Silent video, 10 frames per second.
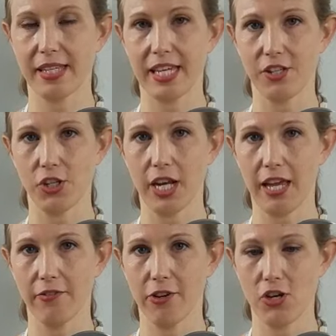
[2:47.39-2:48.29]

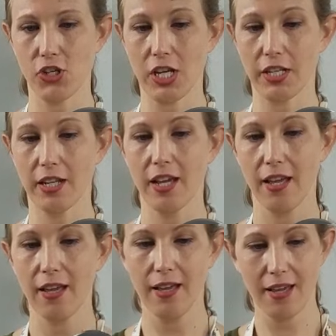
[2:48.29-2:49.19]
KitchenAid
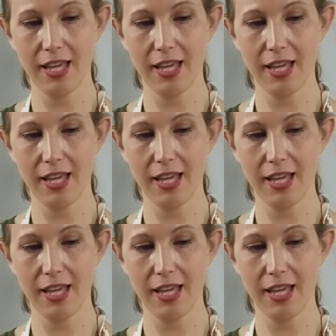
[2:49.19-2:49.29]
version,